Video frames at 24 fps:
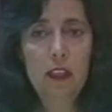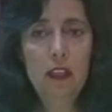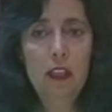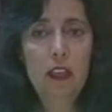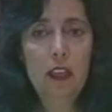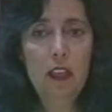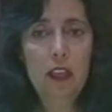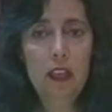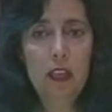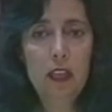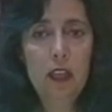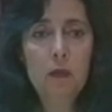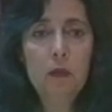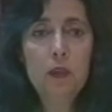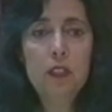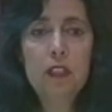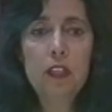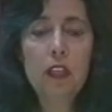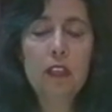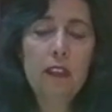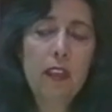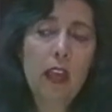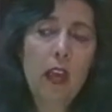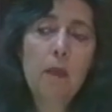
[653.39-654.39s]
And it was
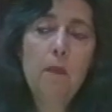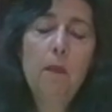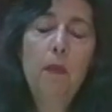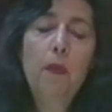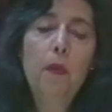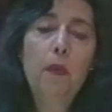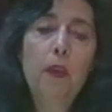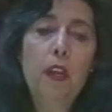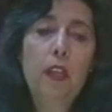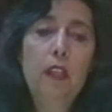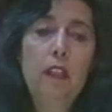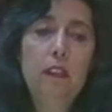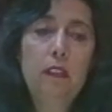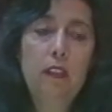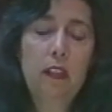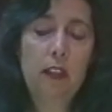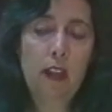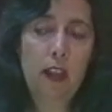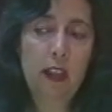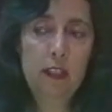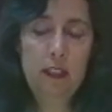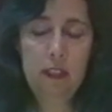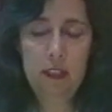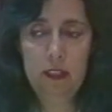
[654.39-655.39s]
at that point that
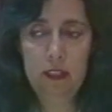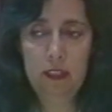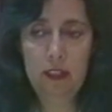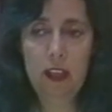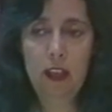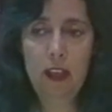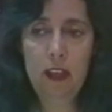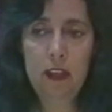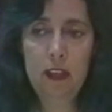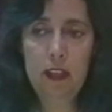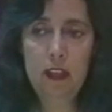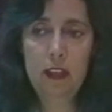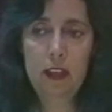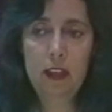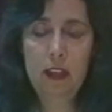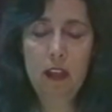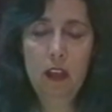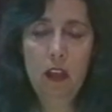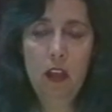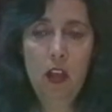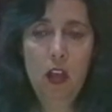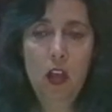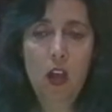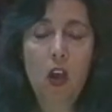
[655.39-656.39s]
I decided
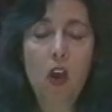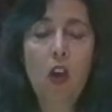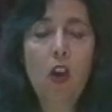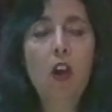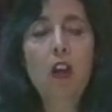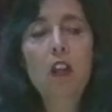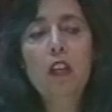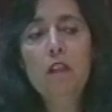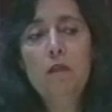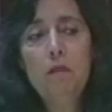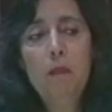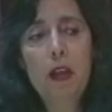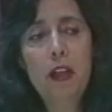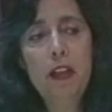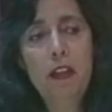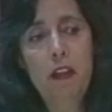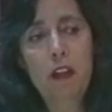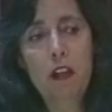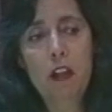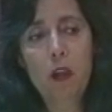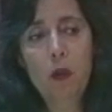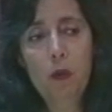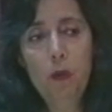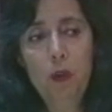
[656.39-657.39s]
all of my
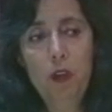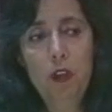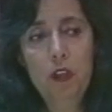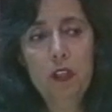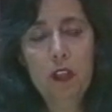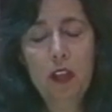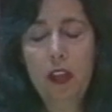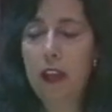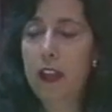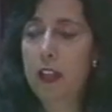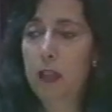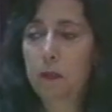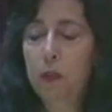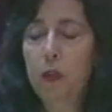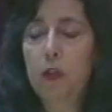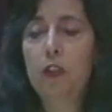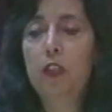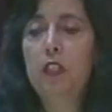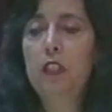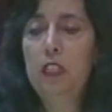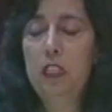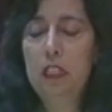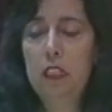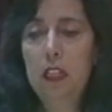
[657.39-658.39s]
artwork I am
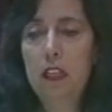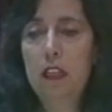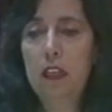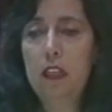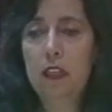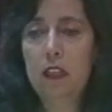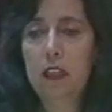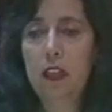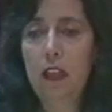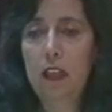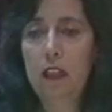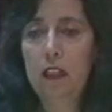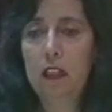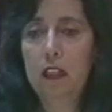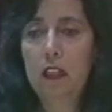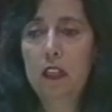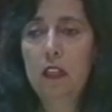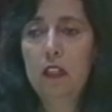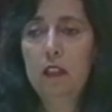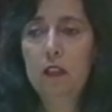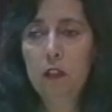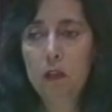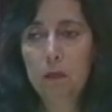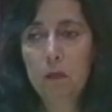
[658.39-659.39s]
going to dedicate
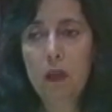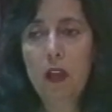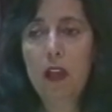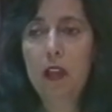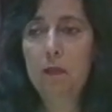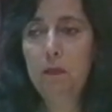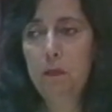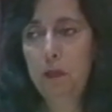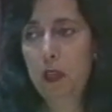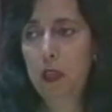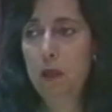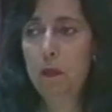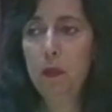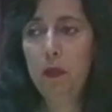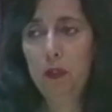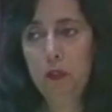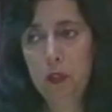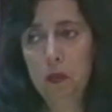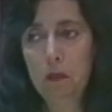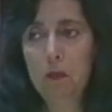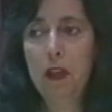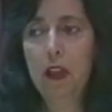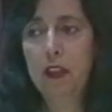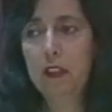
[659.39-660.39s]
to my people,
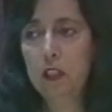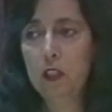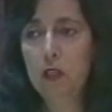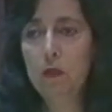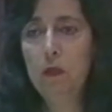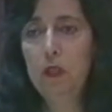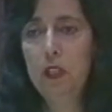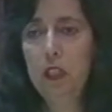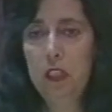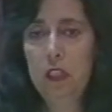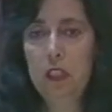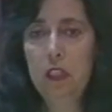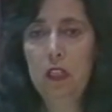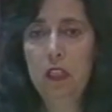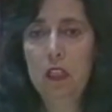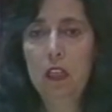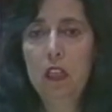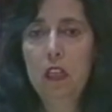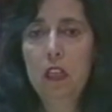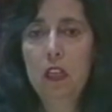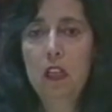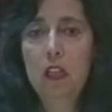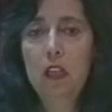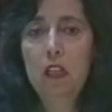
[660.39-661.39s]
to my community,
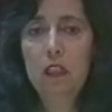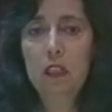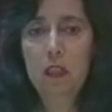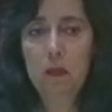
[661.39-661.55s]
the